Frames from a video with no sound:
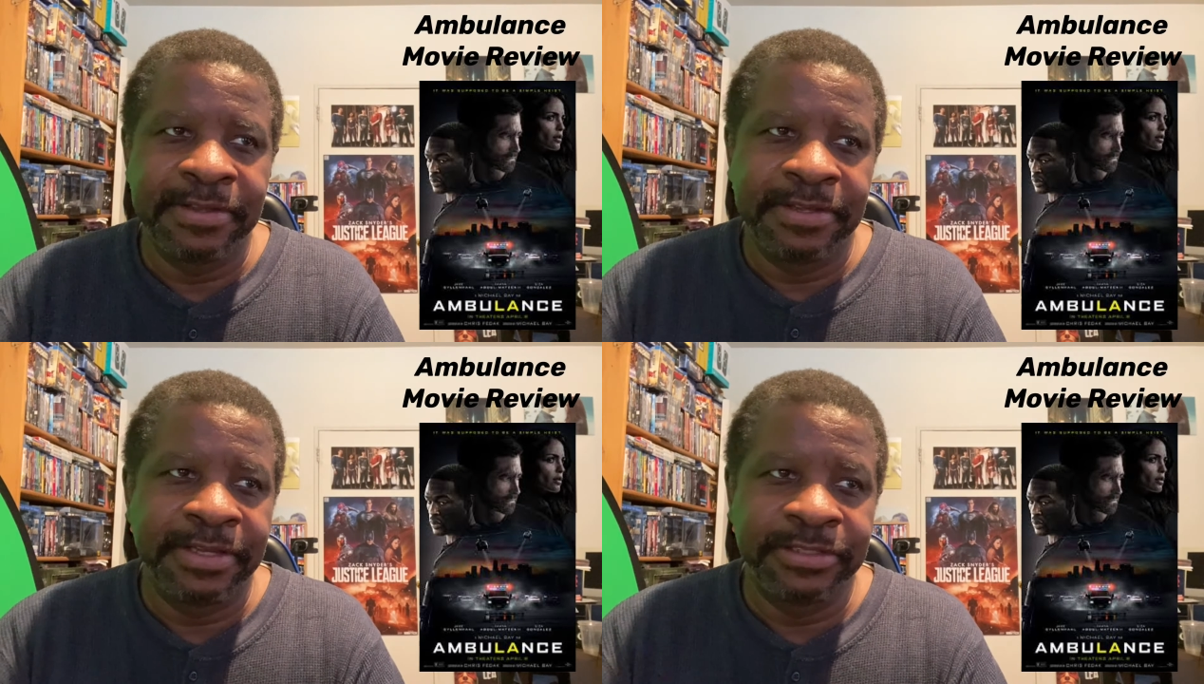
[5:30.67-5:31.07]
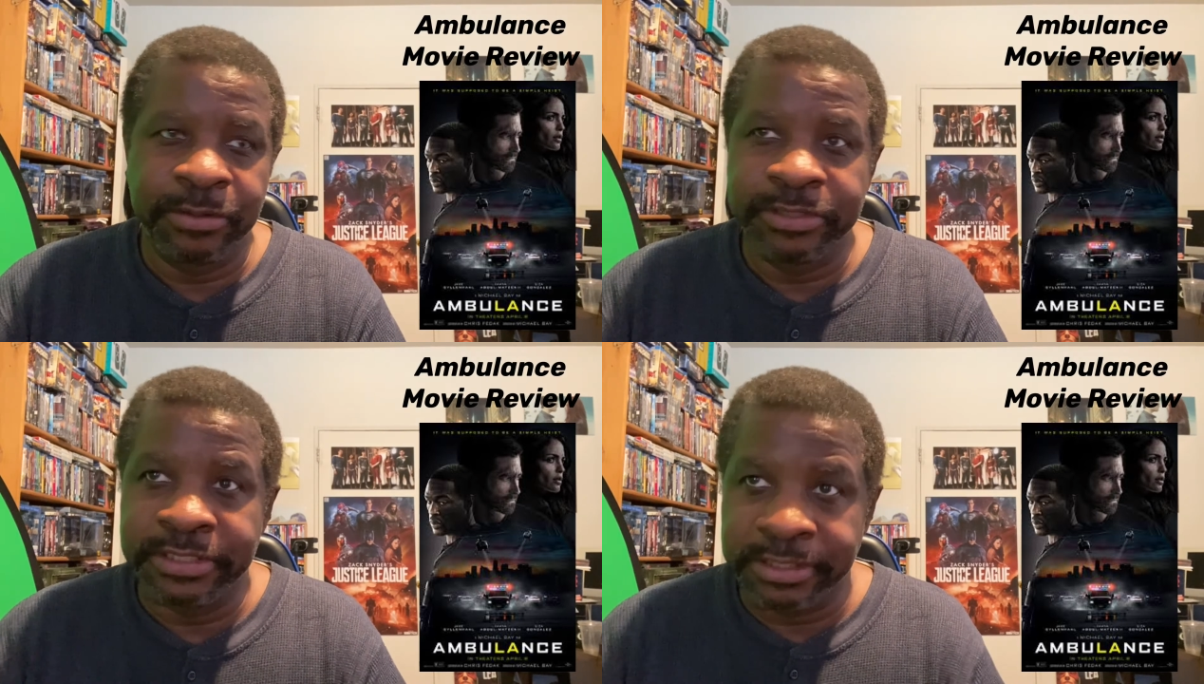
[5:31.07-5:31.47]
Speaker 1: And
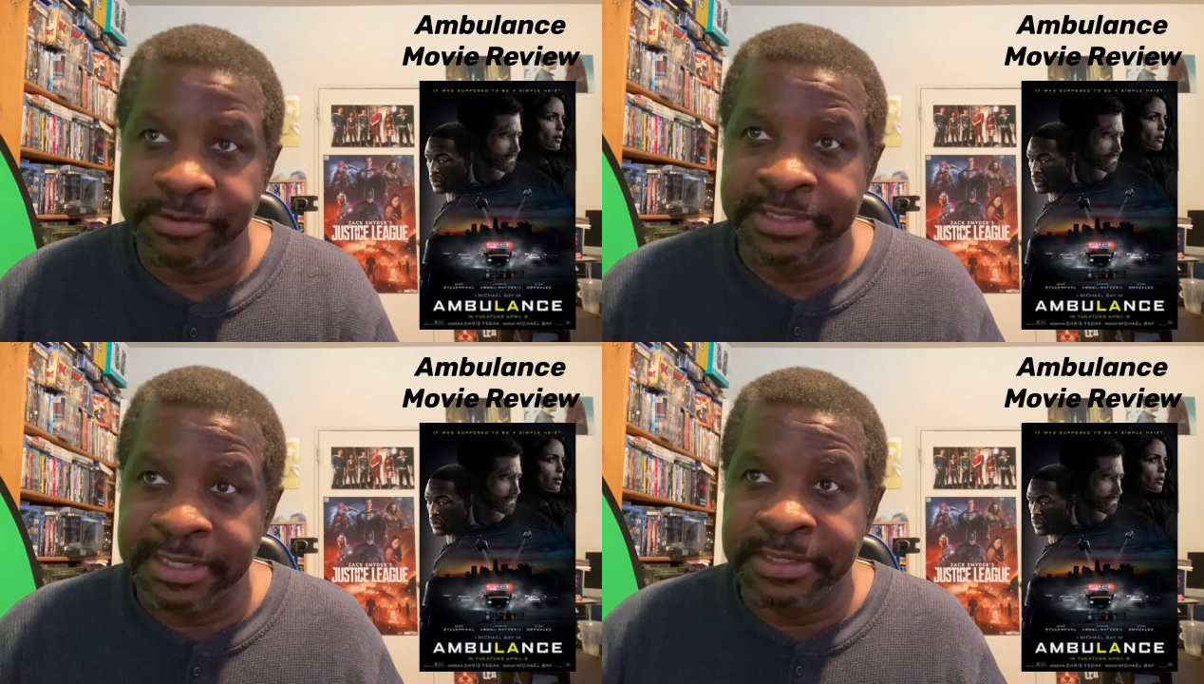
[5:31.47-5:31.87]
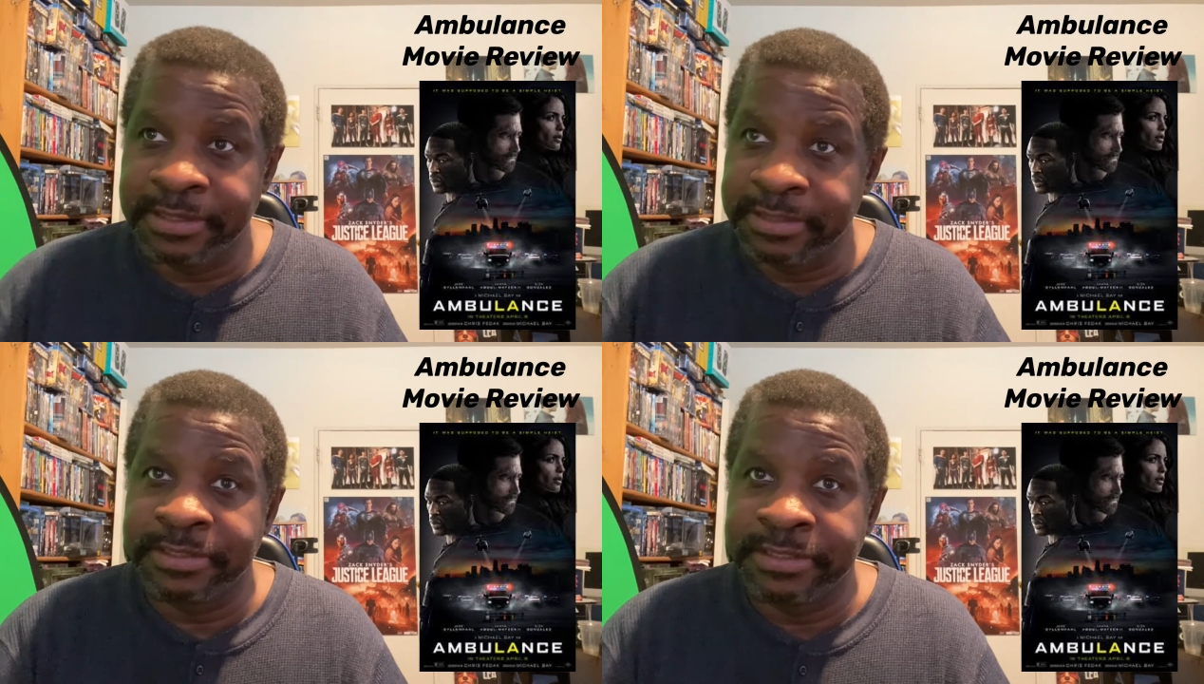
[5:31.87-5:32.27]
so she's thrust into
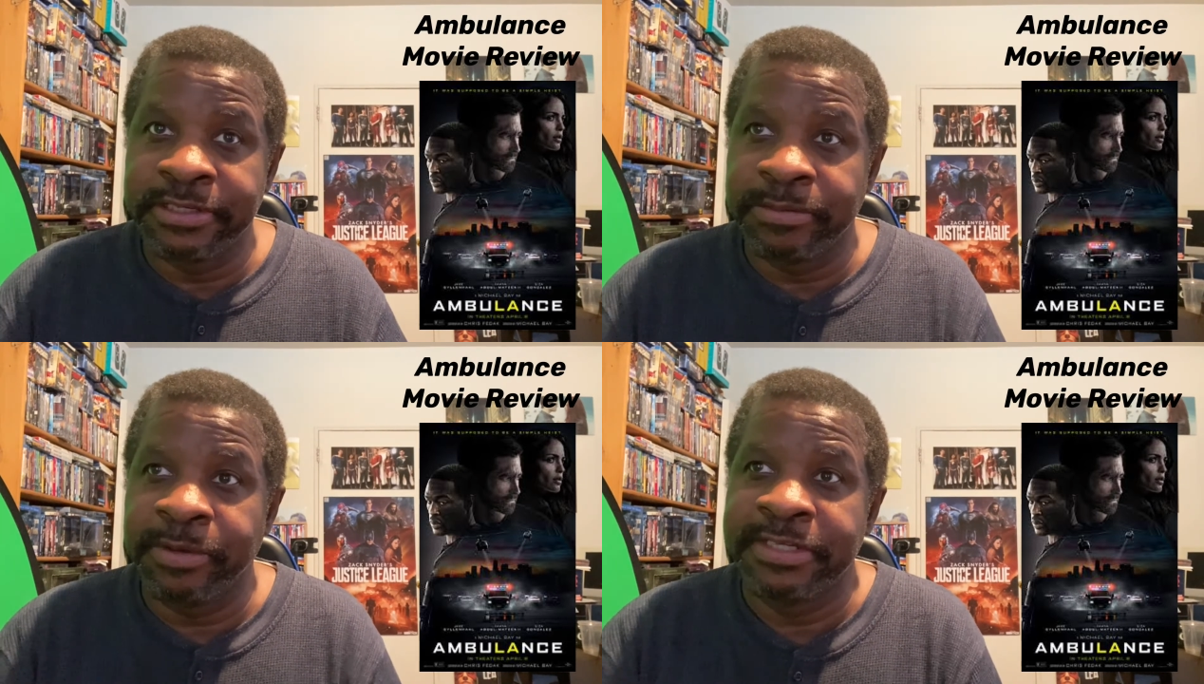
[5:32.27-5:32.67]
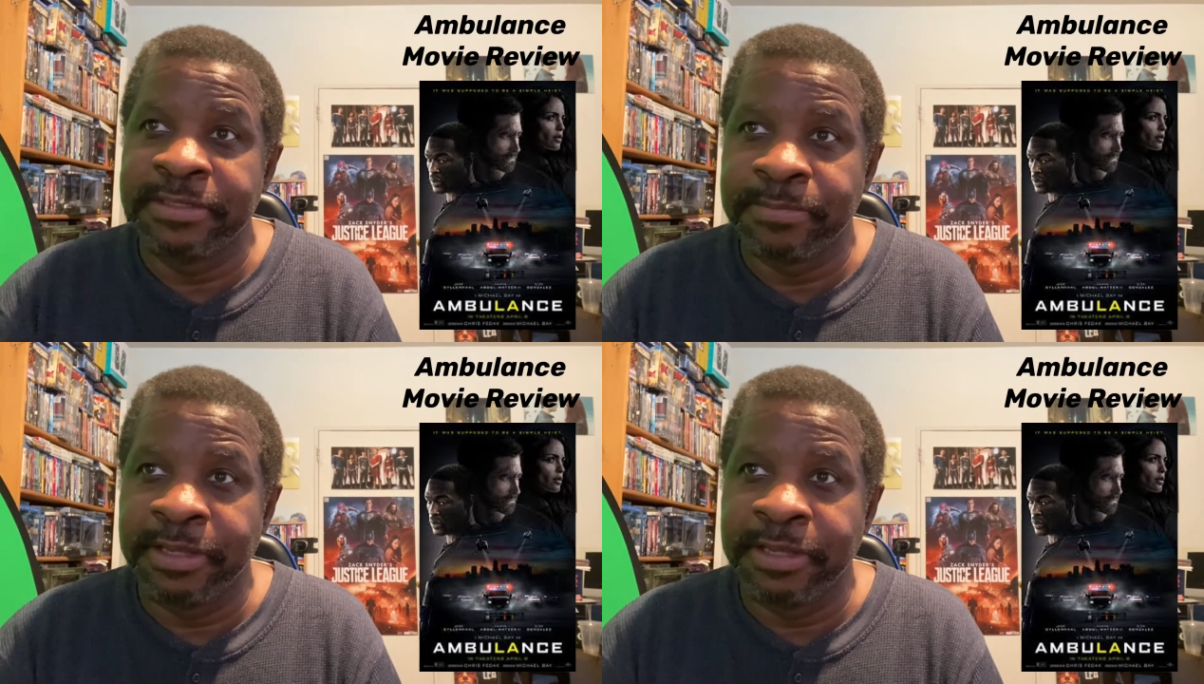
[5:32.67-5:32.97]
this situation,